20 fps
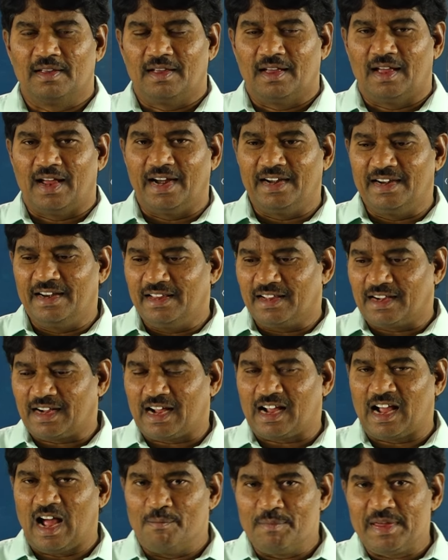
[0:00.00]
and
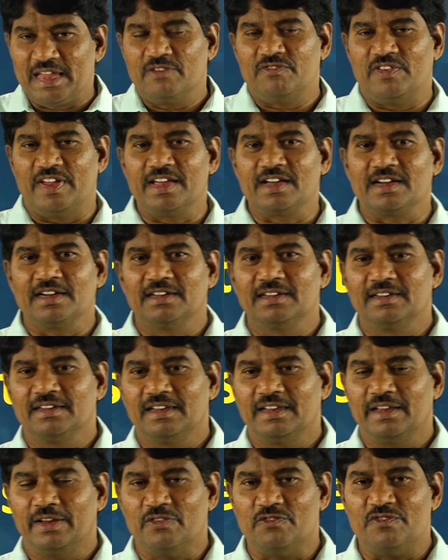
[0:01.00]
coming week
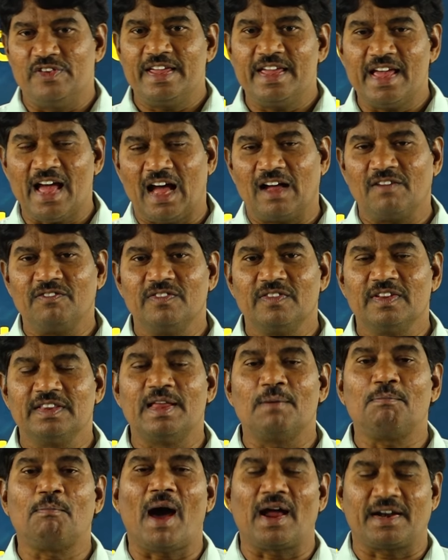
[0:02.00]
we have
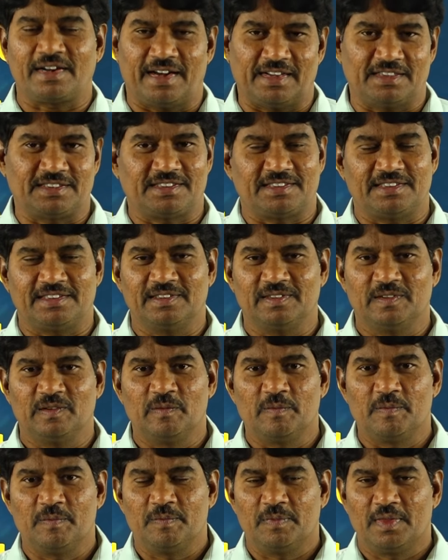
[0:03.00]
the part test.
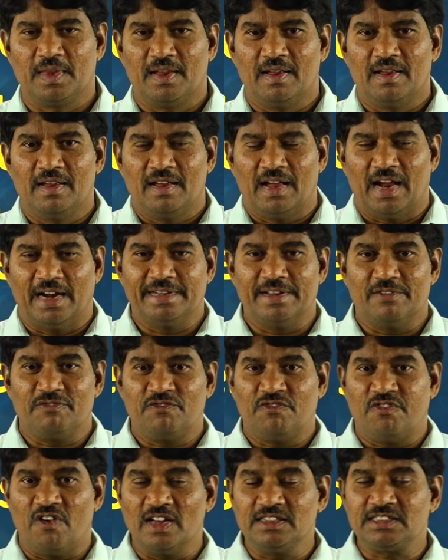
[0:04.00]
And the
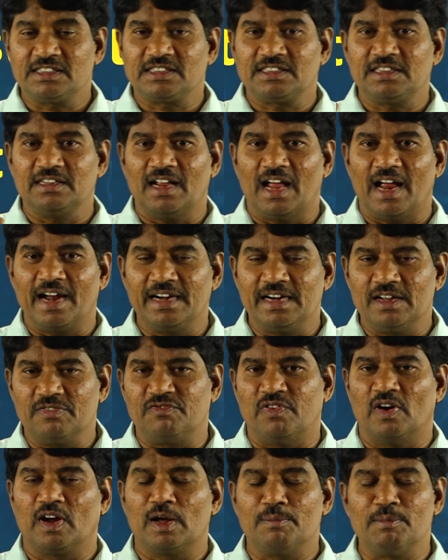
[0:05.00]
first and the
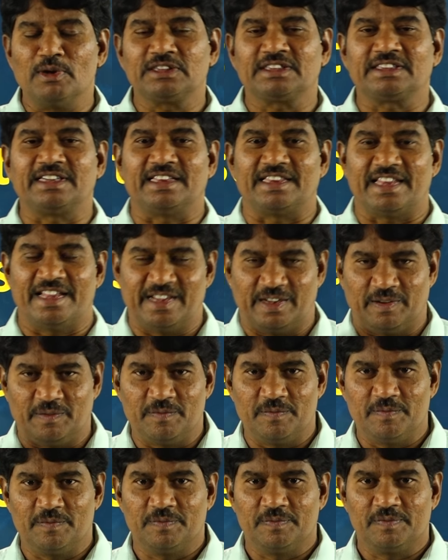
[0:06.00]
foremost thing
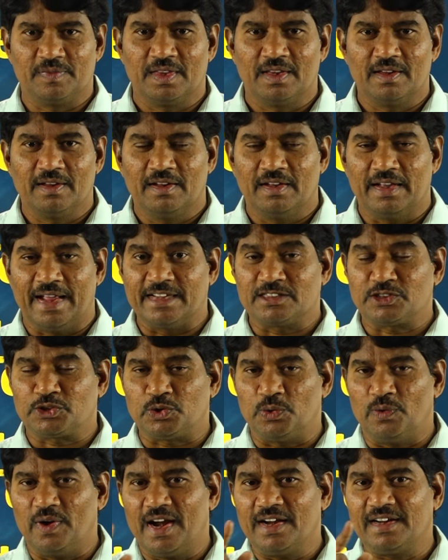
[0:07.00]
a
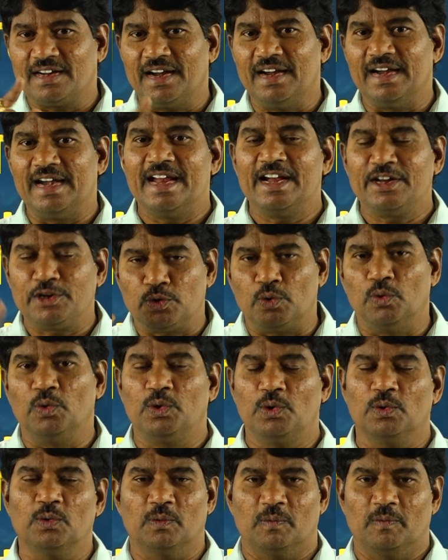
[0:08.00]
student need to
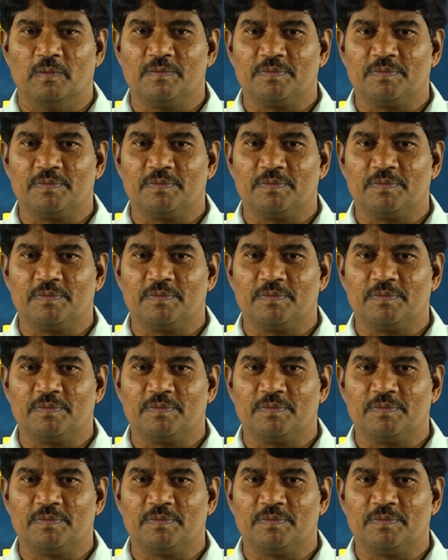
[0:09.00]
do